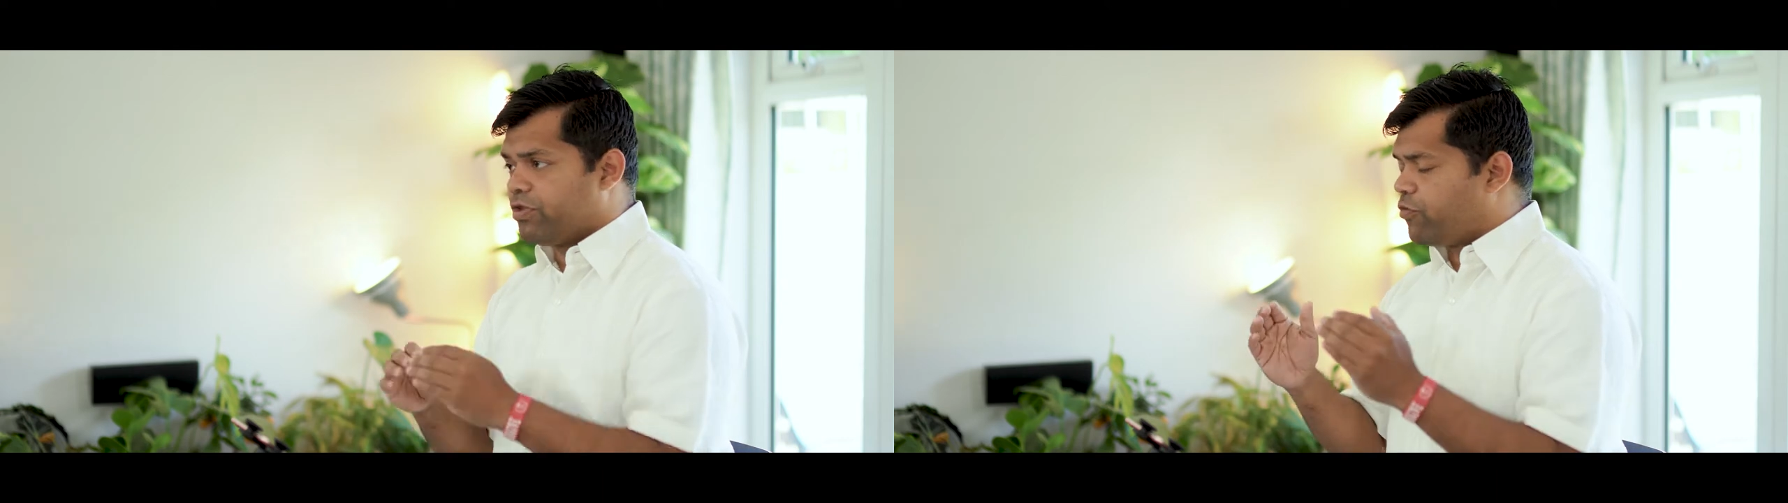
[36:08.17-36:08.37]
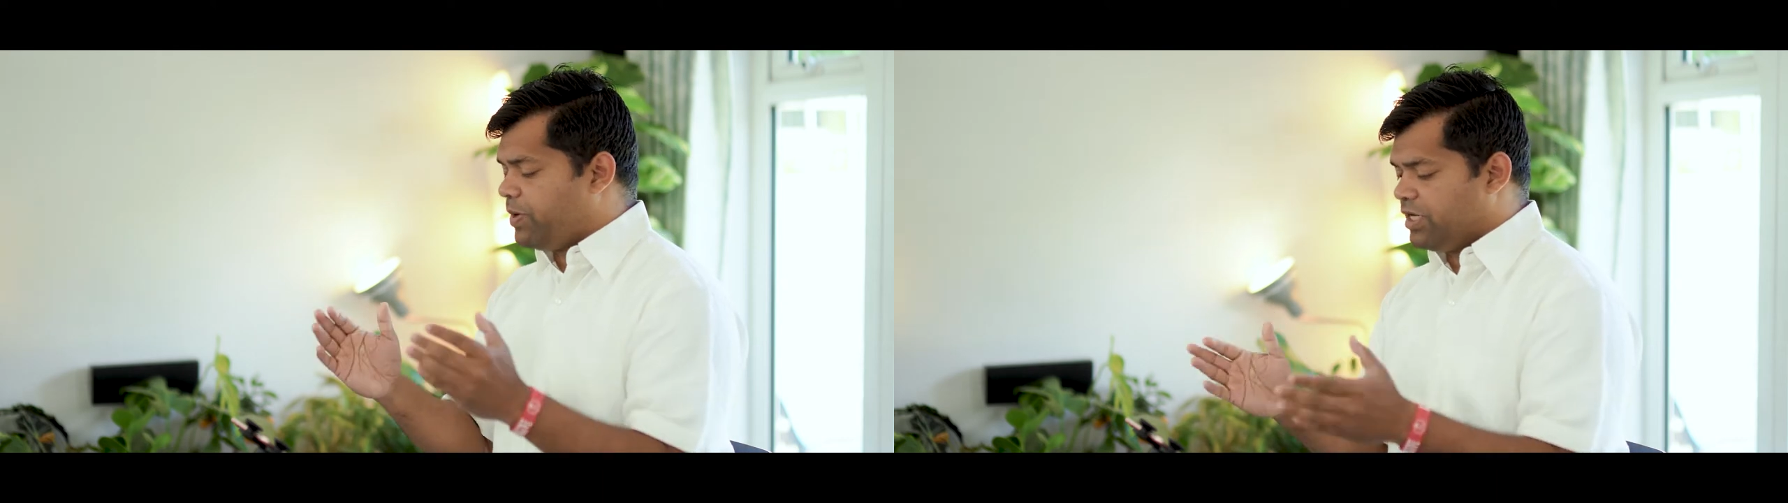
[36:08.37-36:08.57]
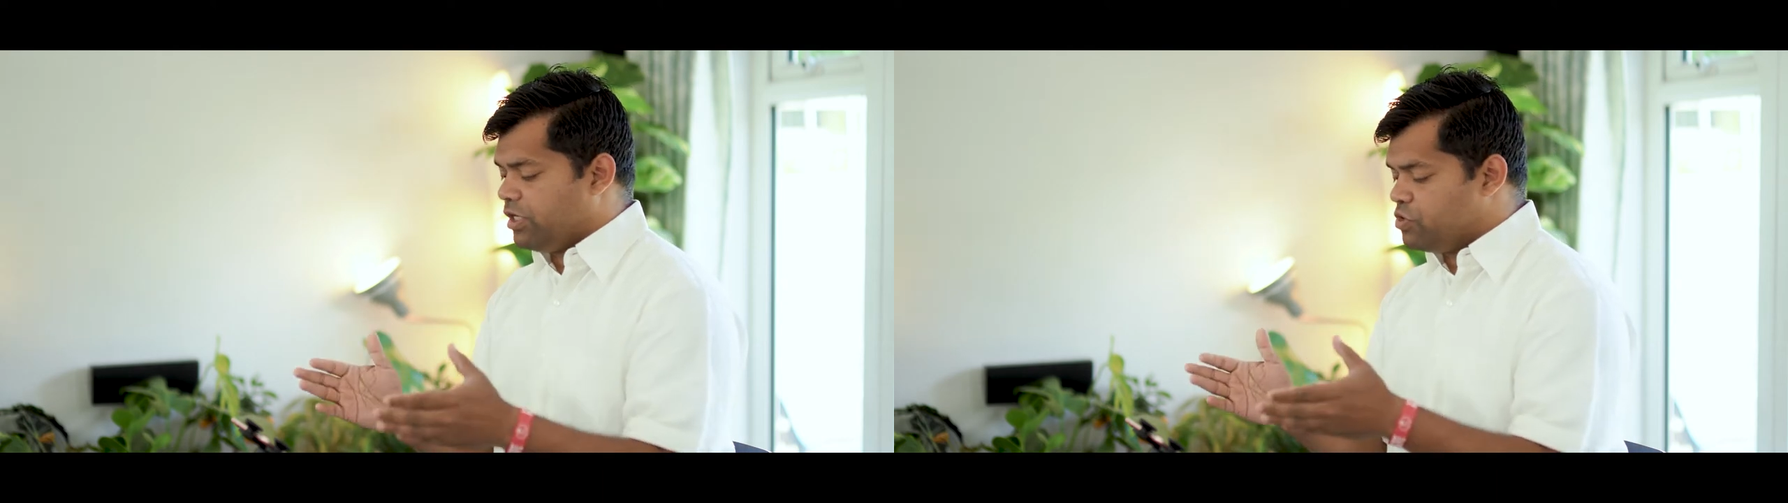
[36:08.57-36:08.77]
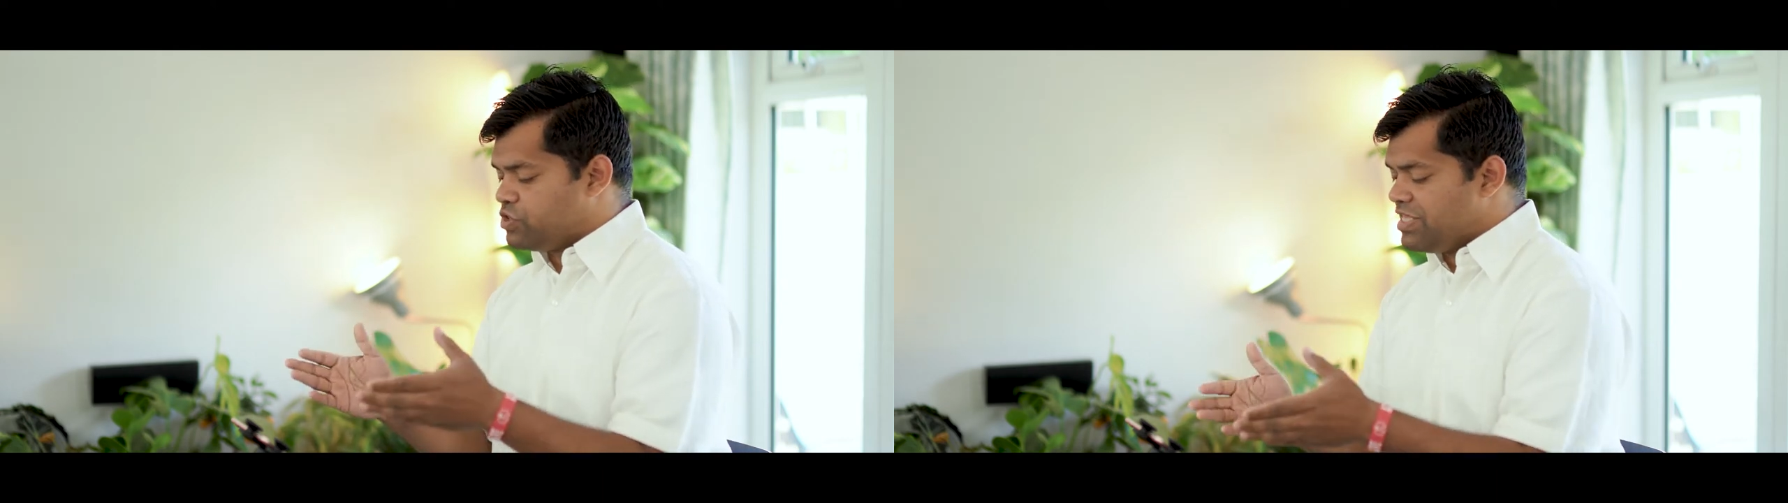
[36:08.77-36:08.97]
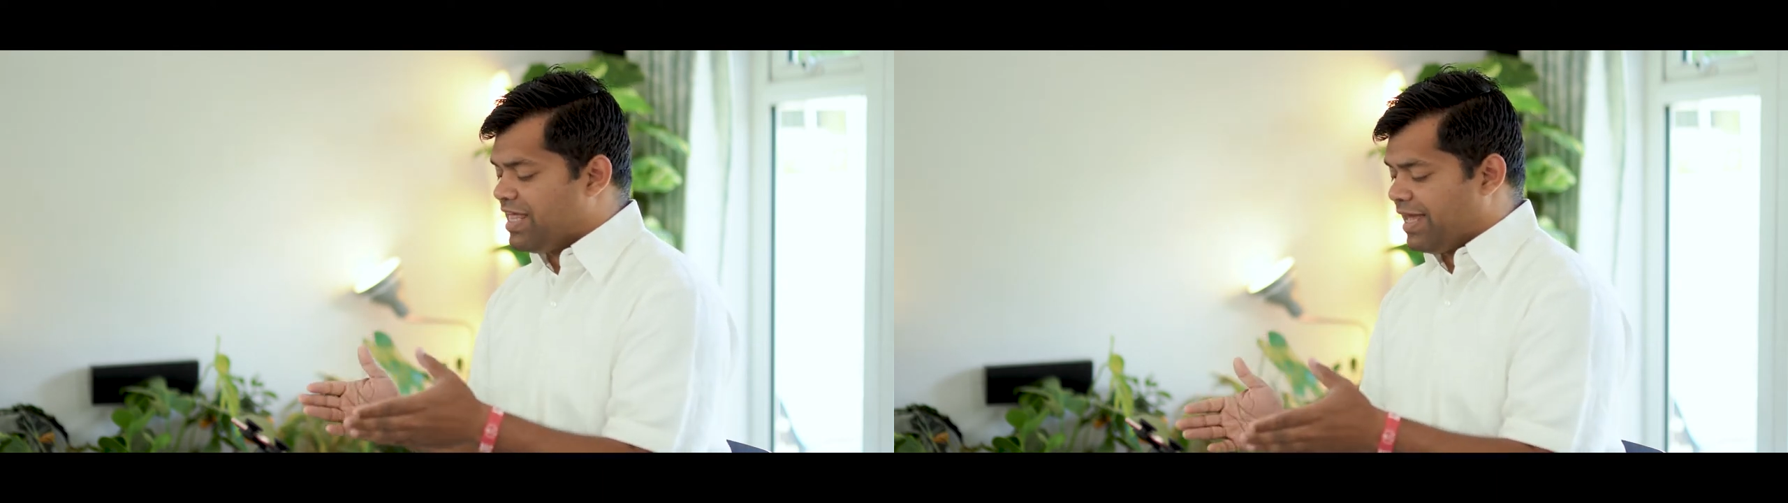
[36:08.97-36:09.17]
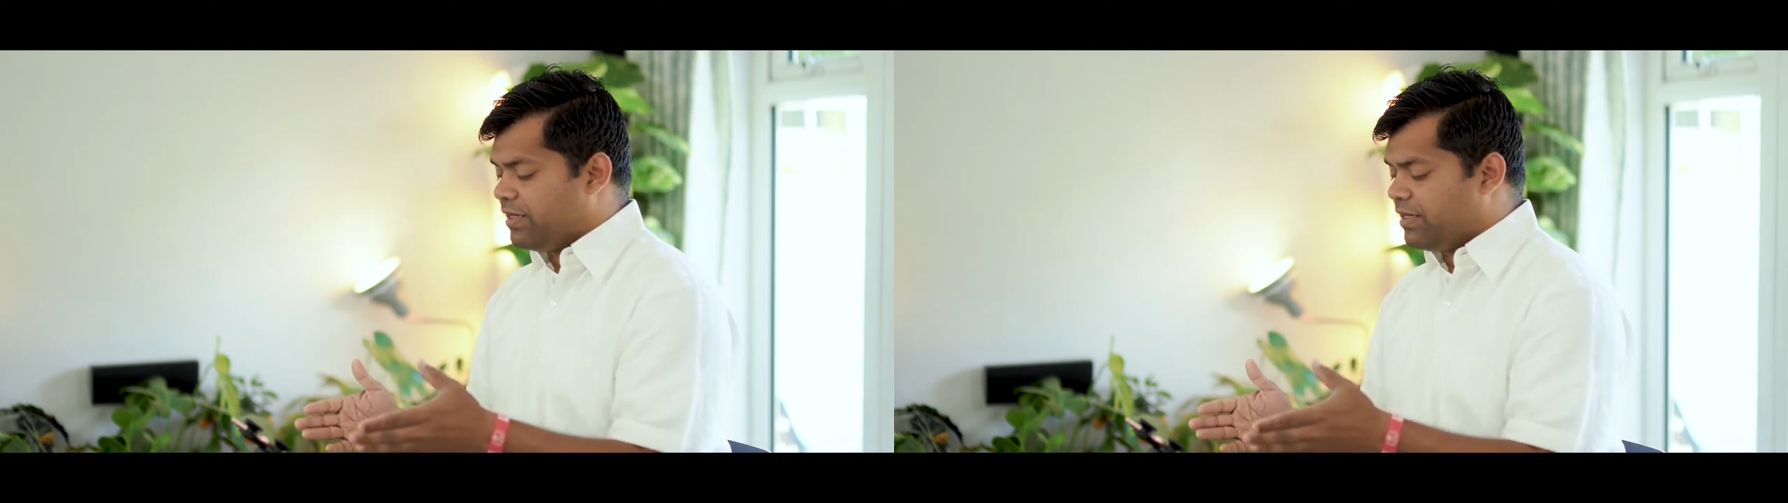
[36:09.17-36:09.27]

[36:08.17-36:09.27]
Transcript: Repeatedly, you see that.